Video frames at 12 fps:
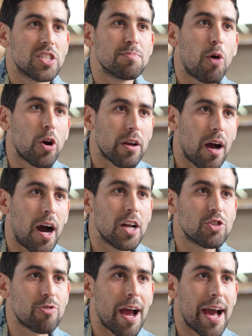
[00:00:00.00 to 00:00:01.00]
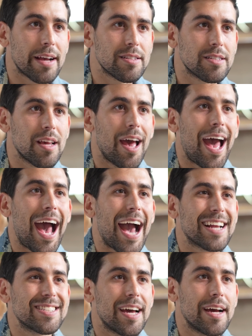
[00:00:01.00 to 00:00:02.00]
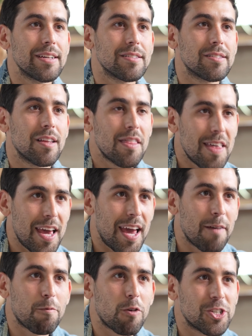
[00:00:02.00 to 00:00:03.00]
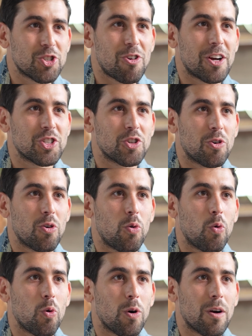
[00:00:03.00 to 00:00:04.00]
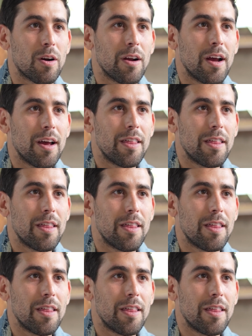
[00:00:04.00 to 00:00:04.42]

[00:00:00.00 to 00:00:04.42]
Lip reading: Smart contracts act as the infrastructure or